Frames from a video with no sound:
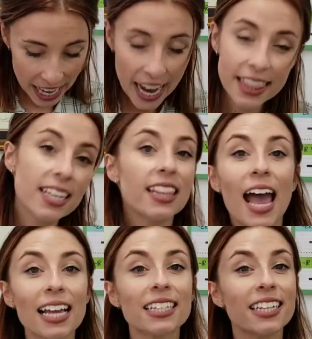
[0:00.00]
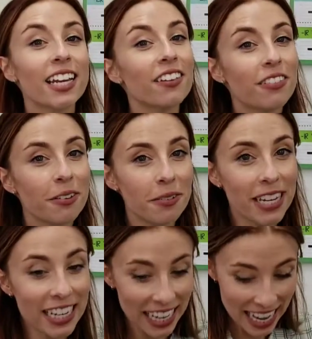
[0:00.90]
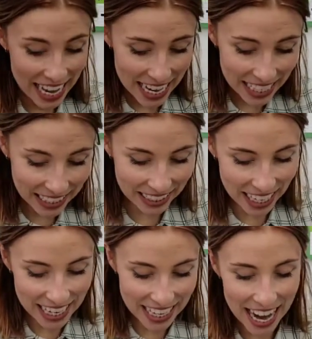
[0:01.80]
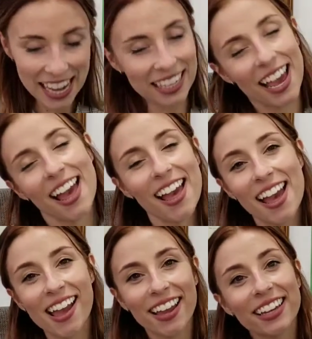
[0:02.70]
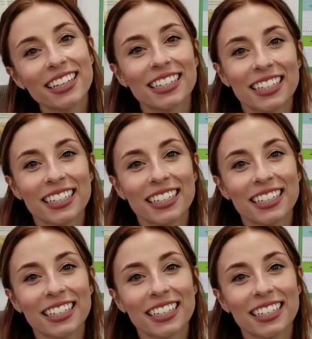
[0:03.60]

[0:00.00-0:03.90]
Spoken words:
And the last day of the week is Sunday. Yay!